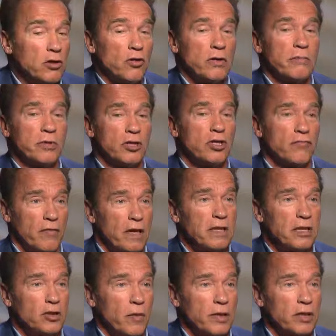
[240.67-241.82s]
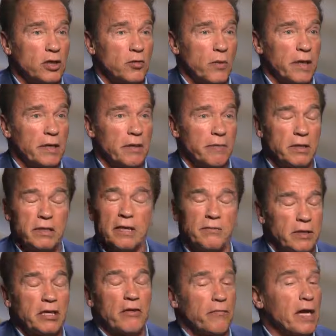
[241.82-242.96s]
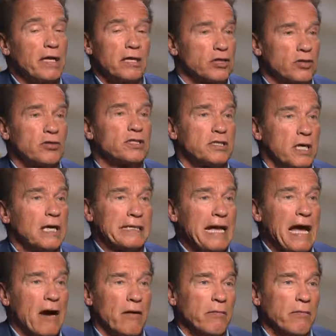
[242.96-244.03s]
told him he should run in 2020. I mean, the running should start now.